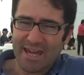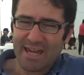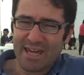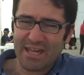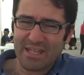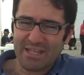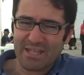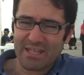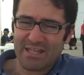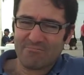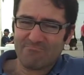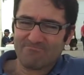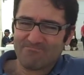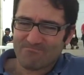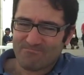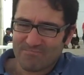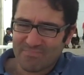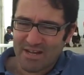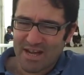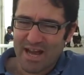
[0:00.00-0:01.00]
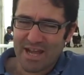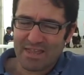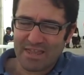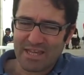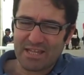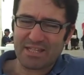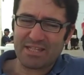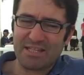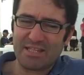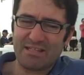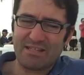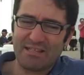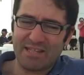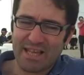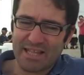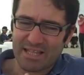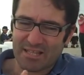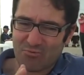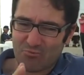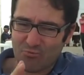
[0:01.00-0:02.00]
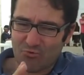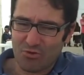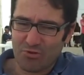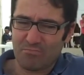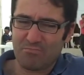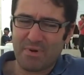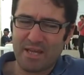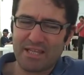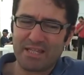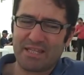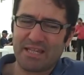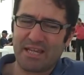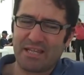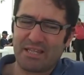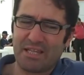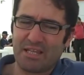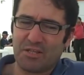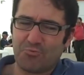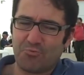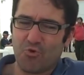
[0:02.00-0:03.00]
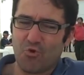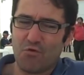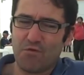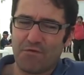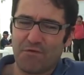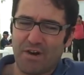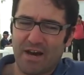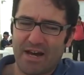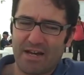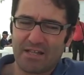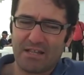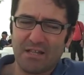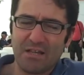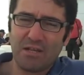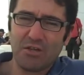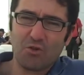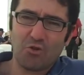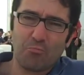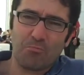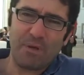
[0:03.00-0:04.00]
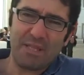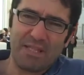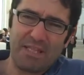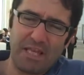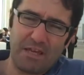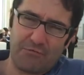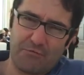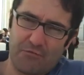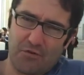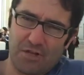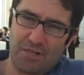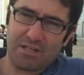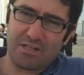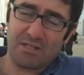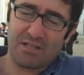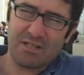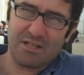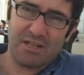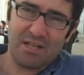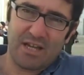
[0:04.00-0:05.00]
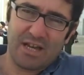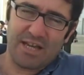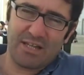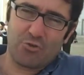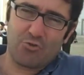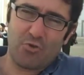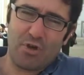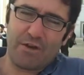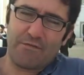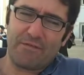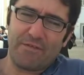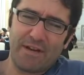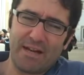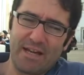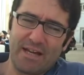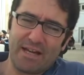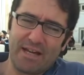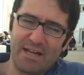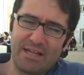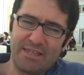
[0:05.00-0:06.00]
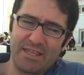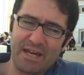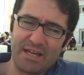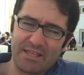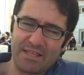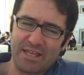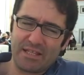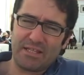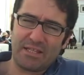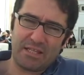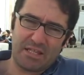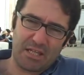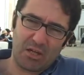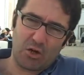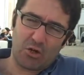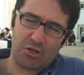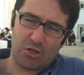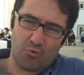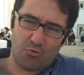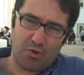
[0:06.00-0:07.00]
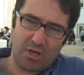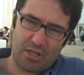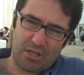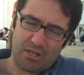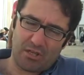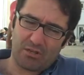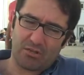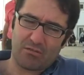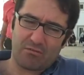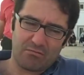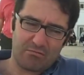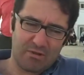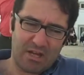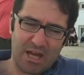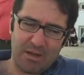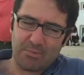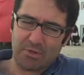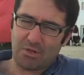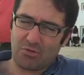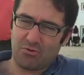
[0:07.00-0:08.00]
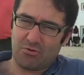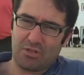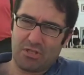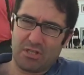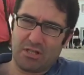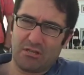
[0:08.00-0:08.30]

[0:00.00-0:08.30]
and I think that we'll maintain this profile to be different and to have an identity on the region. Absolutely.